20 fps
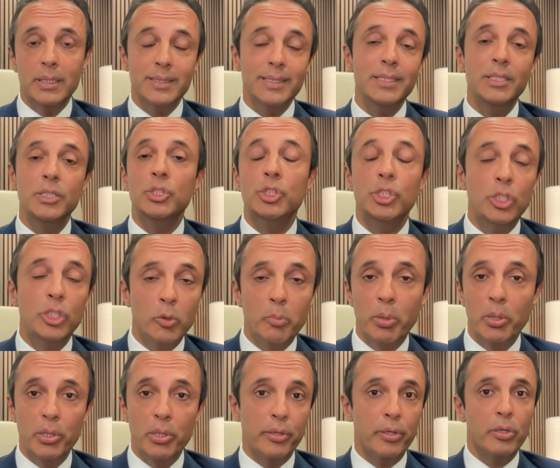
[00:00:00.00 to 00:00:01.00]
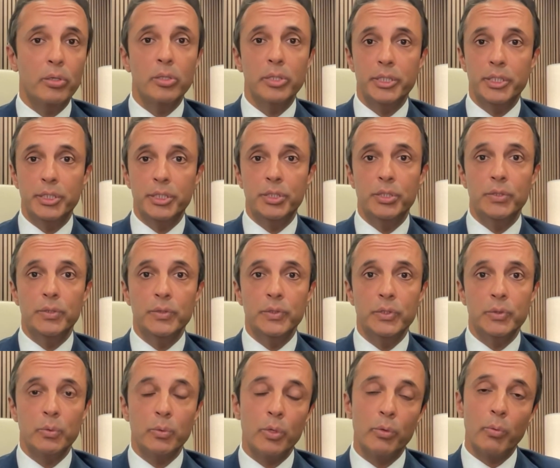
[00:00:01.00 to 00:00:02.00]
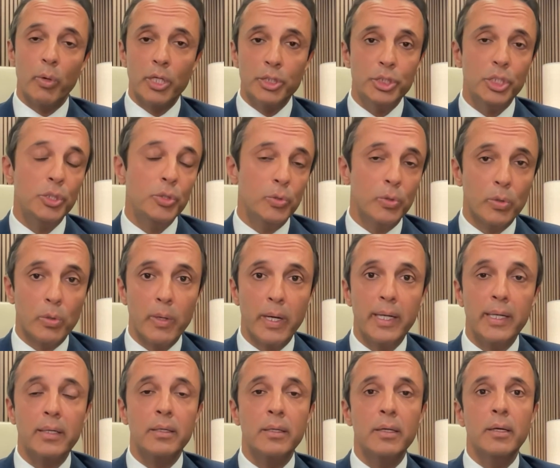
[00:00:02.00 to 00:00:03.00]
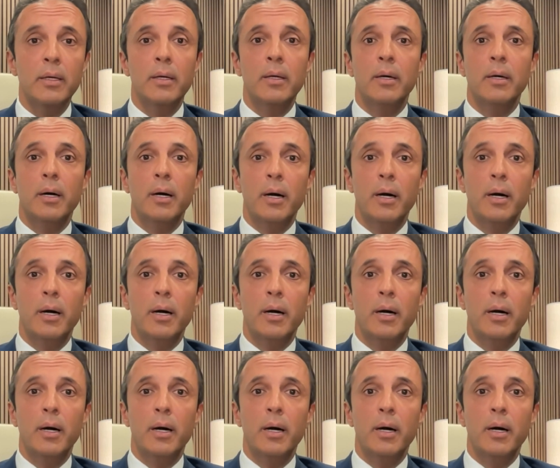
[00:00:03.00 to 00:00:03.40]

is these geopolitical issues with the Russia-Ukraine